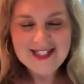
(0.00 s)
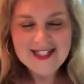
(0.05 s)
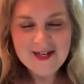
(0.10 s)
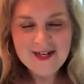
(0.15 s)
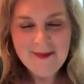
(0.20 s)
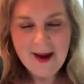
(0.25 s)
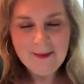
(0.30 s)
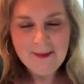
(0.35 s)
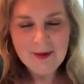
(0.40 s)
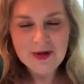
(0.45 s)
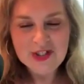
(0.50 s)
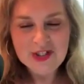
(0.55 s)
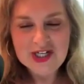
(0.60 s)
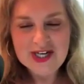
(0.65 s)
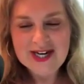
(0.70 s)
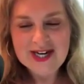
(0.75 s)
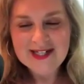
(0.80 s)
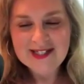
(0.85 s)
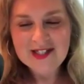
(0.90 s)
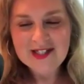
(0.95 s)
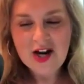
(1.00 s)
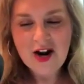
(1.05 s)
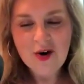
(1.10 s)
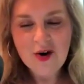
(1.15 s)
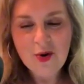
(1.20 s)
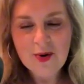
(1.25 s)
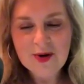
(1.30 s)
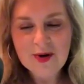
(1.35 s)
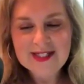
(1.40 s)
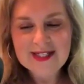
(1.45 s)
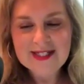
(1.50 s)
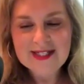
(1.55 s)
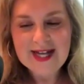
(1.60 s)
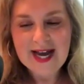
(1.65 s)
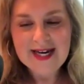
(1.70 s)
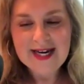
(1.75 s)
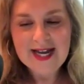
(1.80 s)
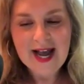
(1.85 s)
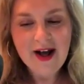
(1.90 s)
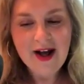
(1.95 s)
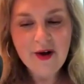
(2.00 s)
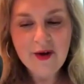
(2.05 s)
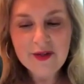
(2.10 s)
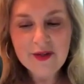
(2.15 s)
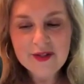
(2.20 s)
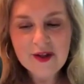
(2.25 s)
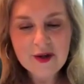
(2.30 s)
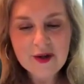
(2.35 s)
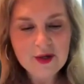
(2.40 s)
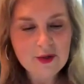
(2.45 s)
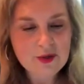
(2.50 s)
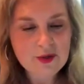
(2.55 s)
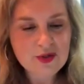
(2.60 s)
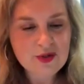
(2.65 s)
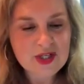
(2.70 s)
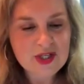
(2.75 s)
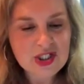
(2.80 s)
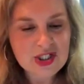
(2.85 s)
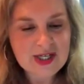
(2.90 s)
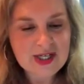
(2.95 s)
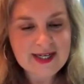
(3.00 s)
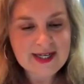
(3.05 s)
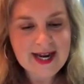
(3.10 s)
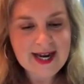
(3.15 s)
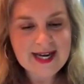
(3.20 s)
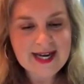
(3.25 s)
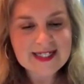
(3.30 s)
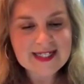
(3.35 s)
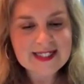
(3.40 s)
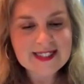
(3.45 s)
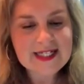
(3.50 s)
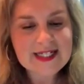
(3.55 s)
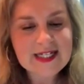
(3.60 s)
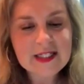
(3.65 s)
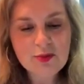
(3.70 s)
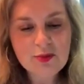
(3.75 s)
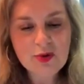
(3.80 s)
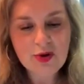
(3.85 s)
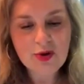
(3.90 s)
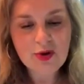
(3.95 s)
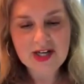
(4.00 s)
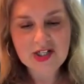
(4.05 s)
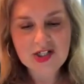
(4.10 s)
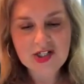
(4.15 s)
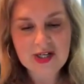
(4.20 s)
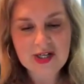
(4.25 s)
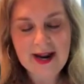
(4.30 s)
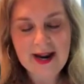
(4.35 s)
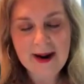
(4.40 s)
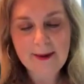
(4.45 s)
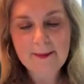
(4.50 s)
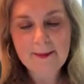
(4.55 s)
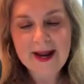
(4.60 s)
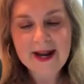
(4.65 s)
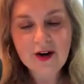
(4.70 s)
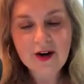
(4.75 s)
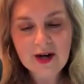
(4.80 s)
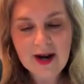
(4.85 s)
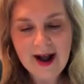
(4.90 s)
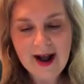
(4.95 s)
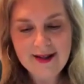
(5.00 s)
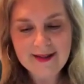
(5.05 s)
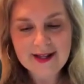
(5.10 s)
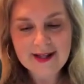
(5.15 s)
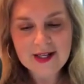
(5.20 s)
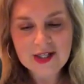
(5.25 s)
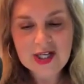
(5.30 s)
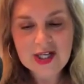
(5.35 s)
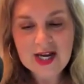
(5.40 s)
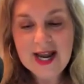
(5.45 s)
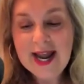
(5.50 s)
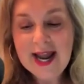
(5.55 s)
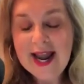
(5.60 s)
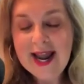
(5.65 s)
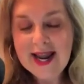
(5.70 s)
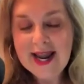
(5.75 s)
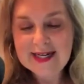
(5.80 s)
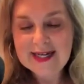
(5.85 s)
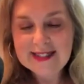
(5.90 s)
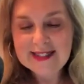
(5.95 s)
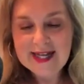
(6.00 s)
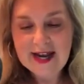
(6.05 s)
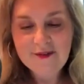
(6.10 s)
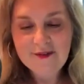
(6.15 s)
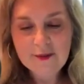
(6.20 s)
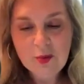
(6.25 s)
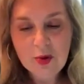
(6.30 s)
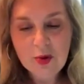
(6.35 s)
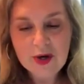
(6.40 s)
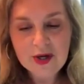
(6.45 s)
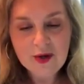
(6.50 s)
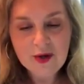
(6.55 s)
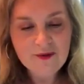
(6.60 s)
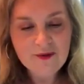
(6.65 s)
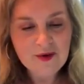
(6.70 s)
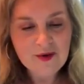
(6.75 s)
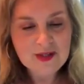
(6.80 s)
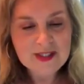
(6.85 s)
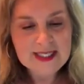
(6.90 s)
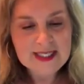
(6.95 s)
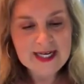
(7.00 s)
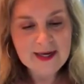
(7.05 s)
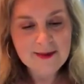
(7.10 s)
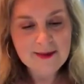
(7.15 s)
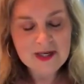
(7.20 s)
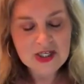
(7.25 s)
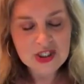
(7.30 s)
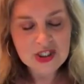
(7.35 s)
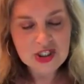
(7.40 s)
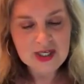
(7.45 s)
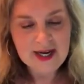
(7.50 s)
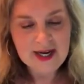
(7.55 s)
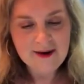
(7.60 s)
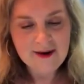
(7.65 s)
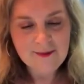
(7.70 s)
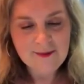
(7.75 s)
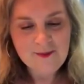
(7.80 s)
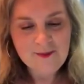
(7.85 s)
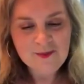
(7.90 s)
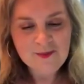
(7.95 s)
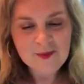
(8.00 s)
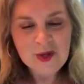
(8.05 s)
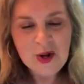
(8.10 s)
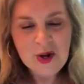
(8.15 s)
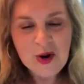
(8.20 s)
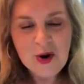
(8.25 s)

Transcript: faculty member, she has taught courses on health, nutrition, and disease progression at Baker College and Davenport University in Michigan.